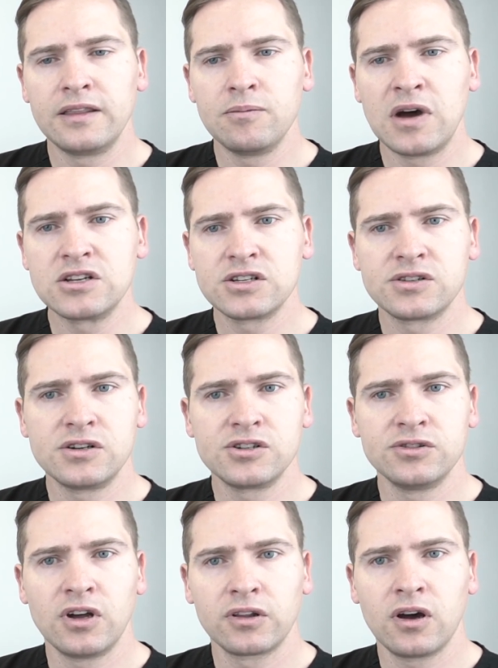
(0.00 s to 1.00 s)

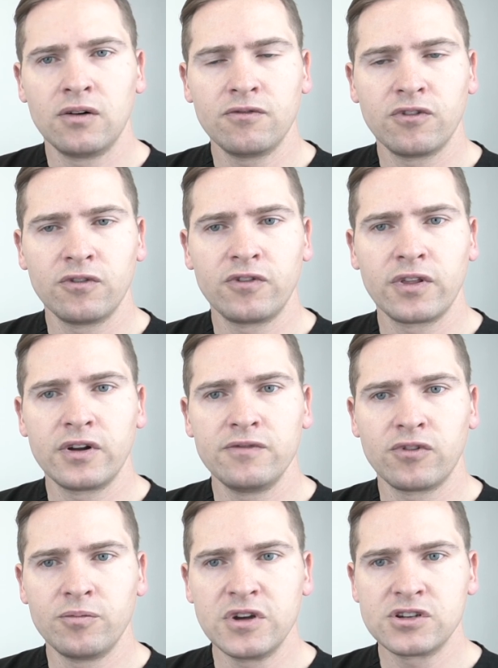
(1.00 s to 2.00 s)
themagicsurgeon.com for further
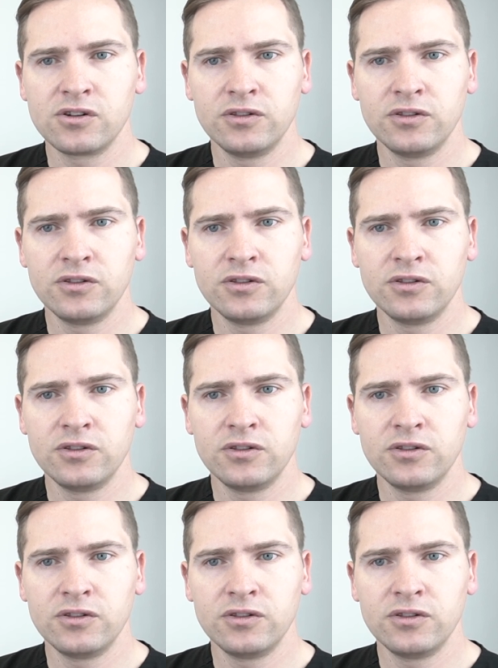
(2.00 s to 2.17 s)
information